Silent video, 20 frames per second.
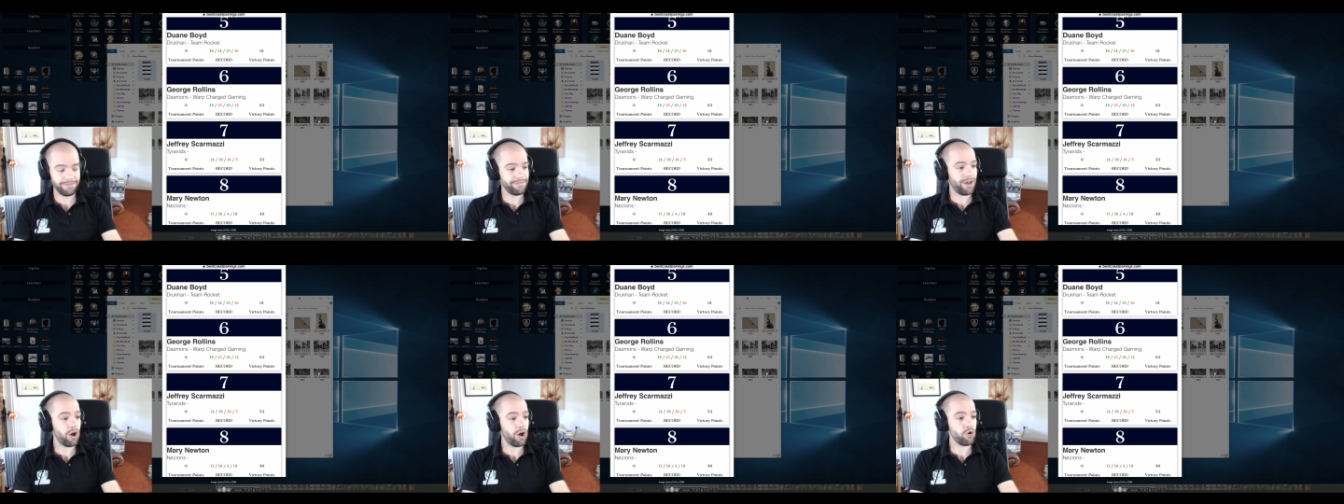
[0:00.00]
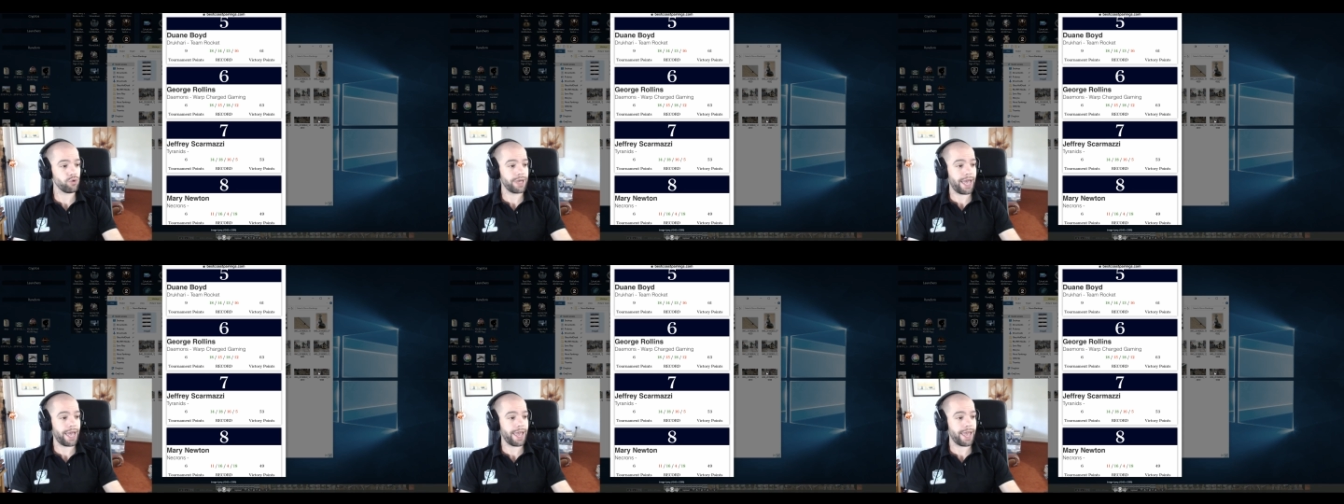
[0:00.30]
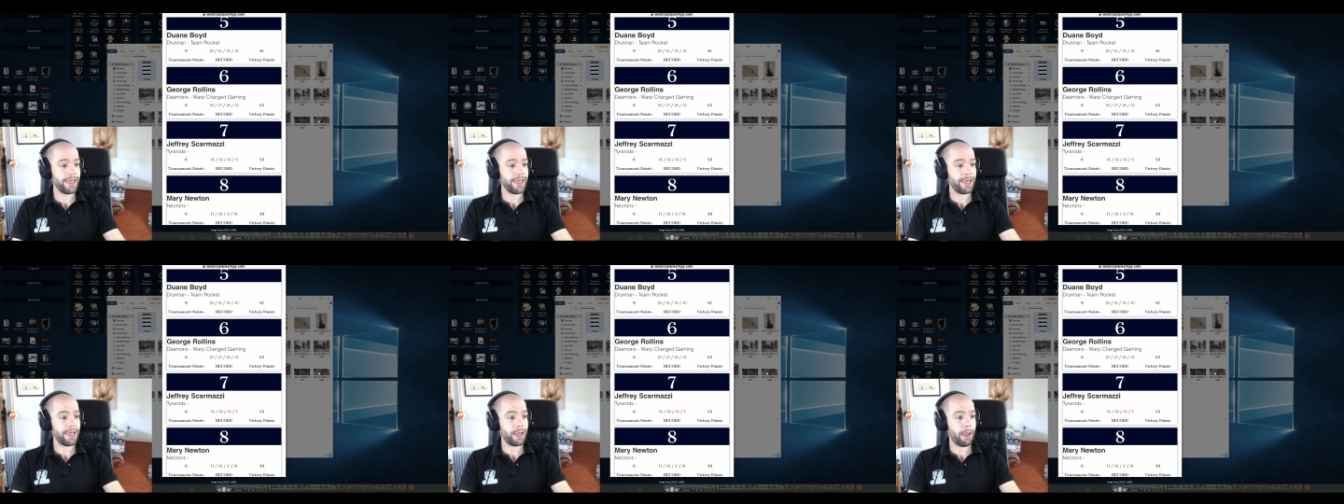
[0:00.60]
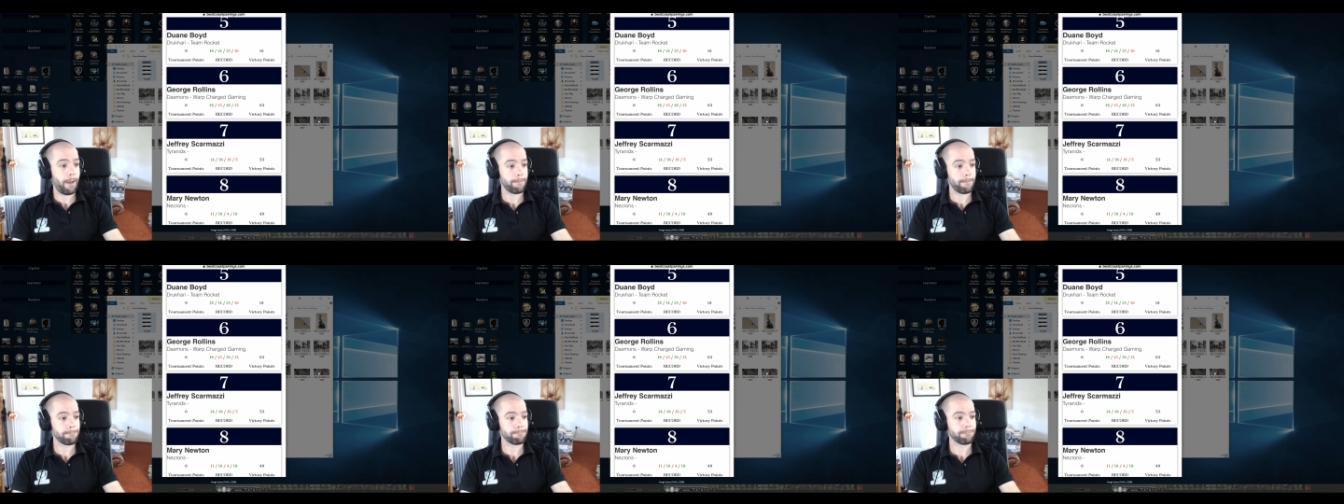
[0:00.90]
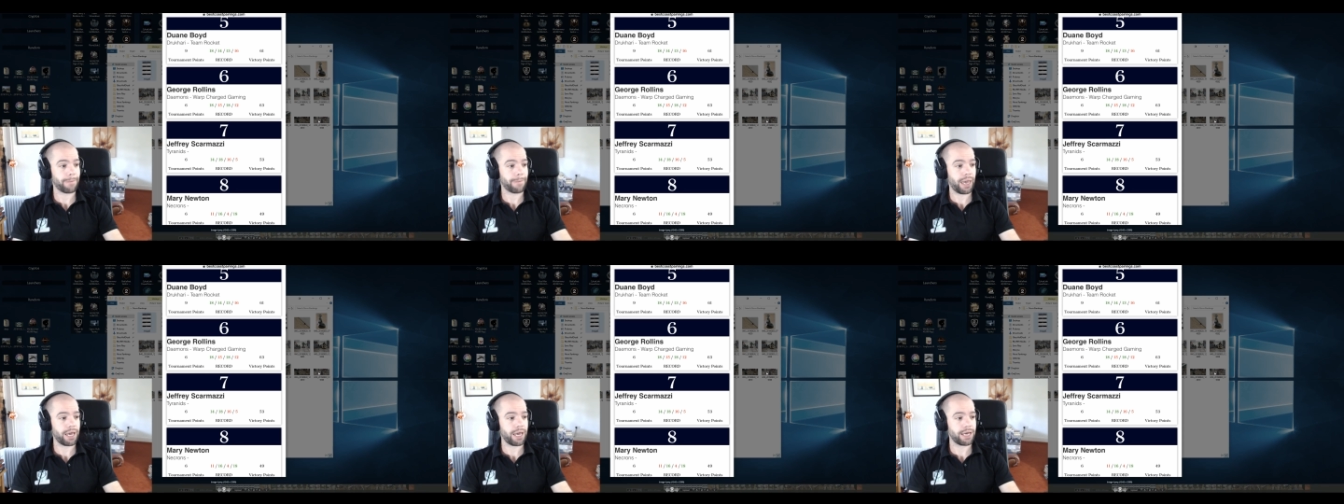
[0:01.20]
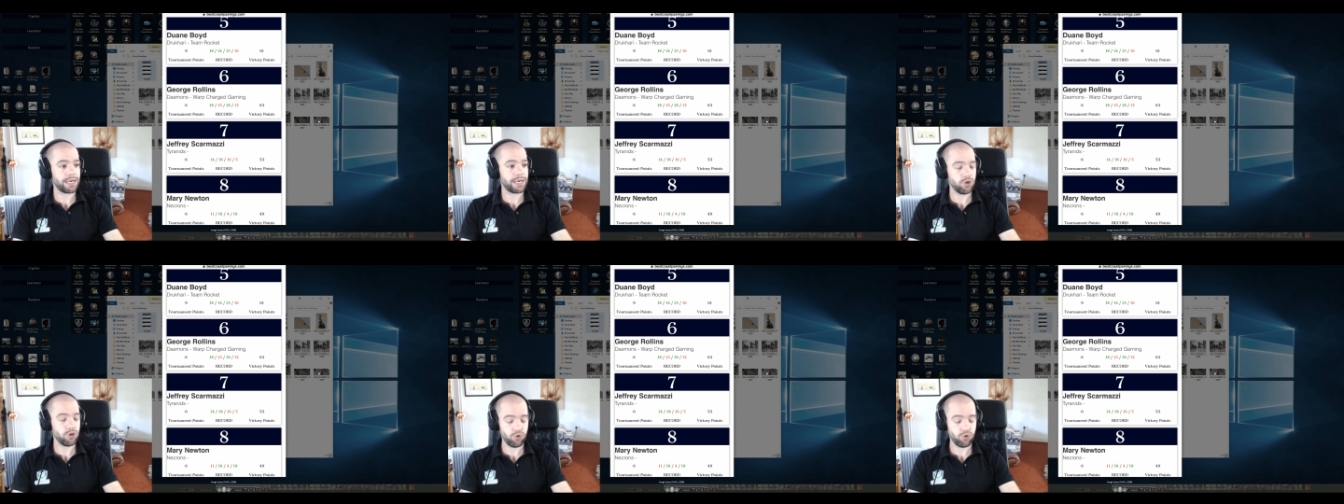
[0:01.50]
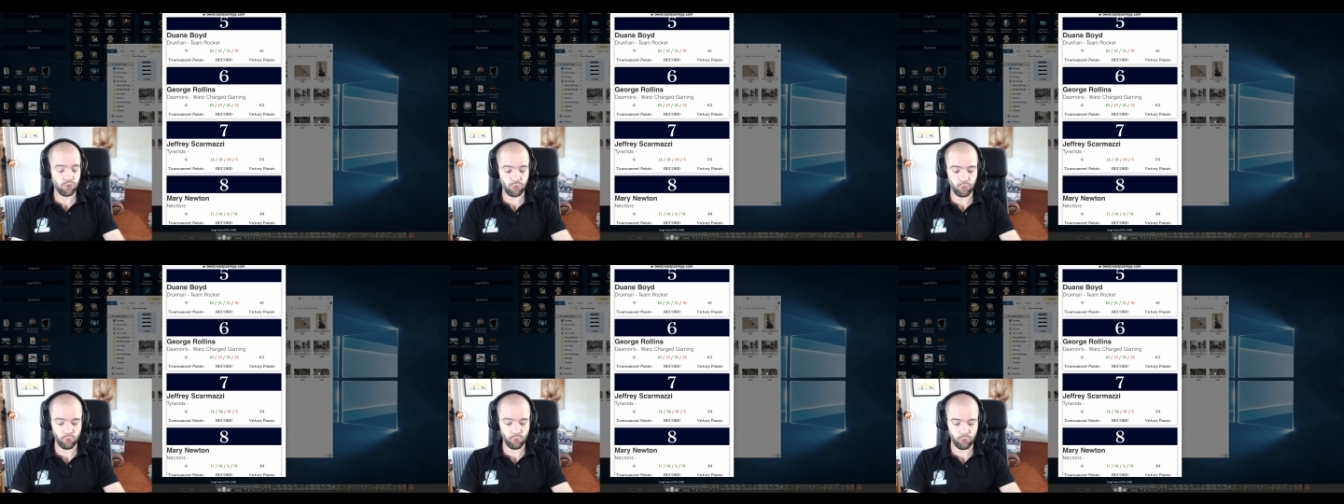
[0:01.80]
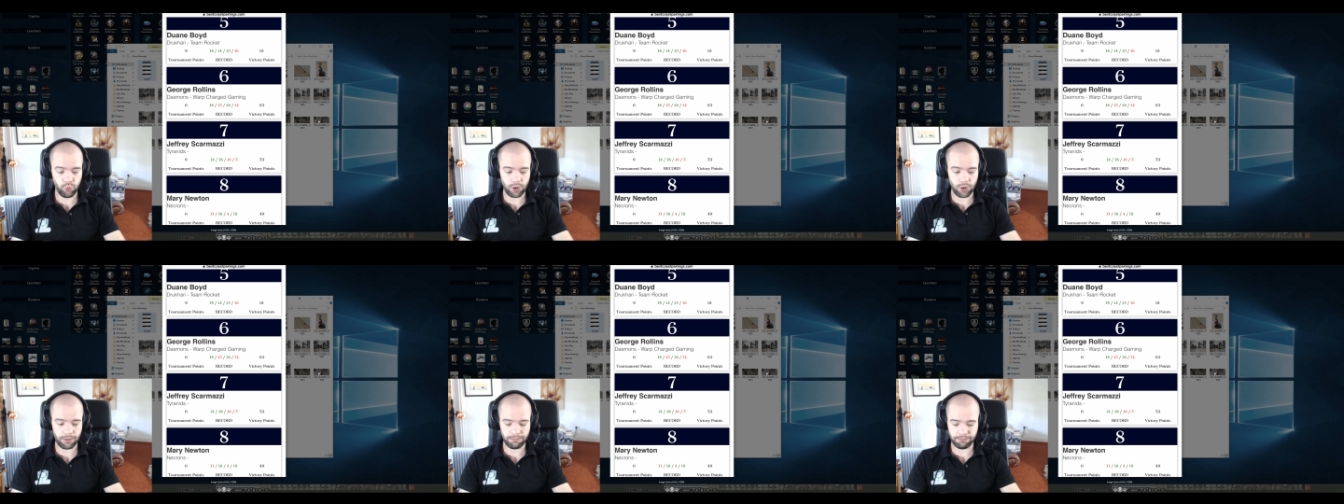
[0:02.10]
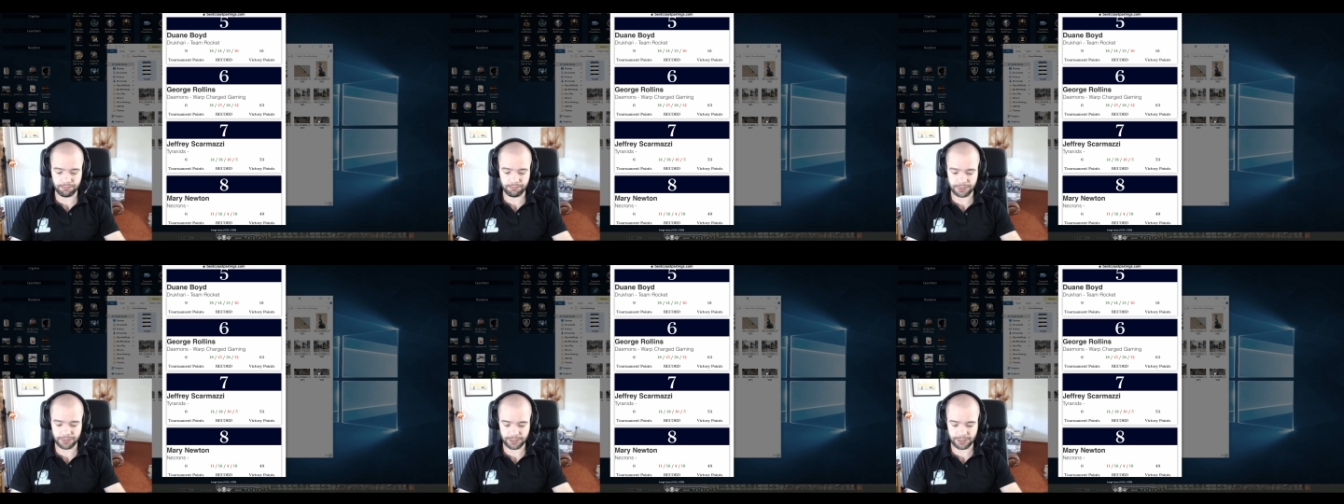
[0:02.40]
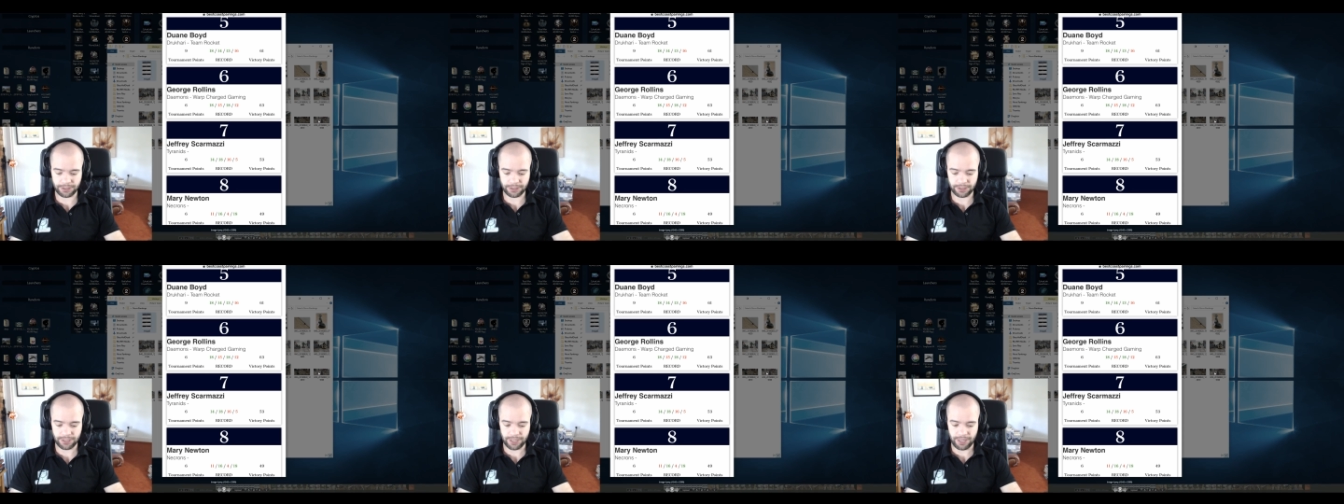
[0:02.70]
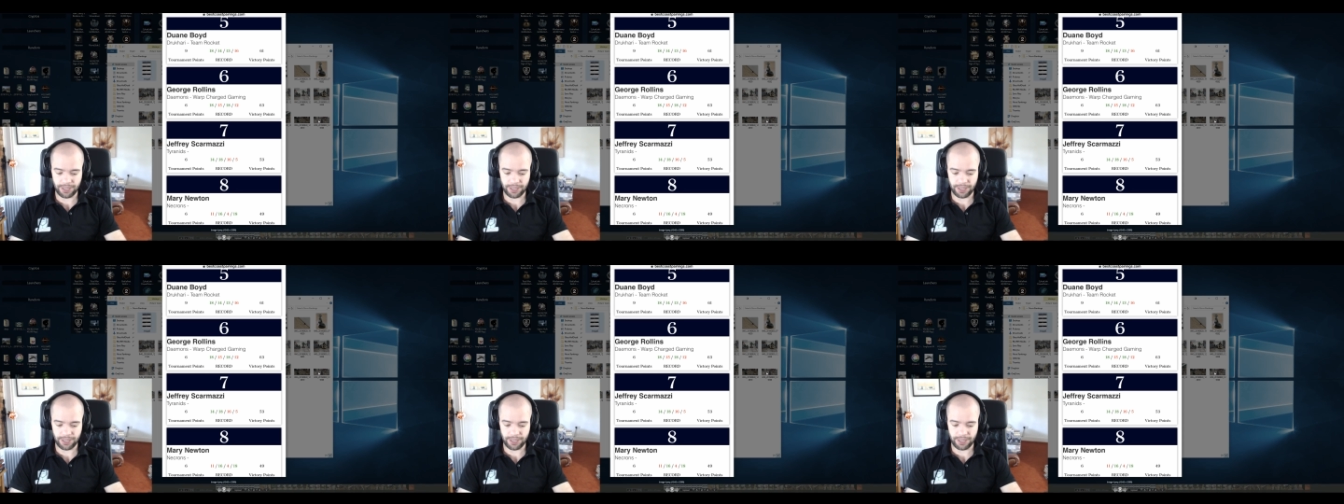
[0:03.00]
Okay. Whoops.